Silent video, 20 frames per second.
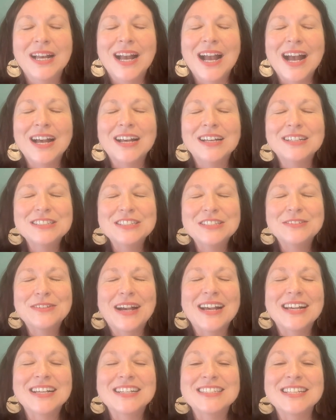As you
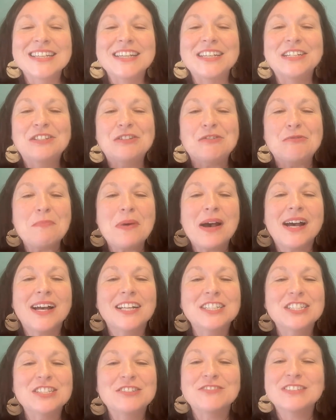exhale,
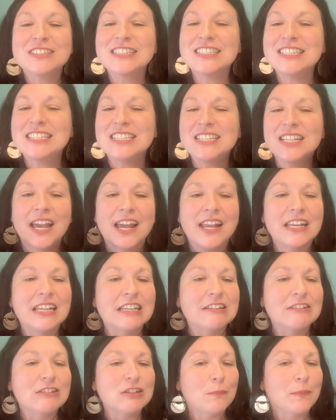imagine releasing any
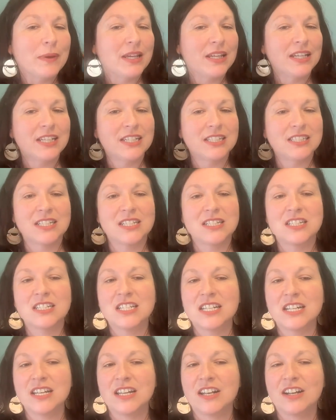remaining
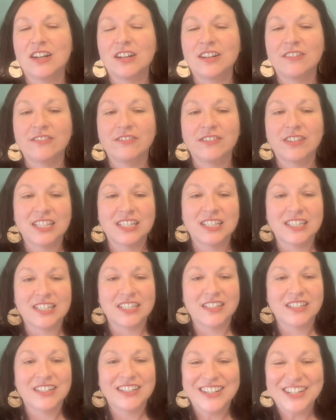tension or
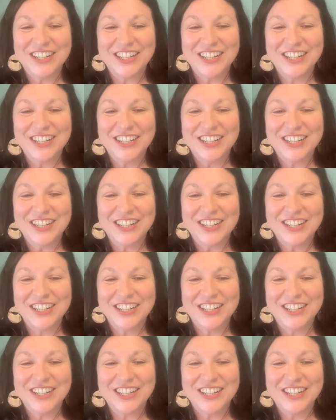fear.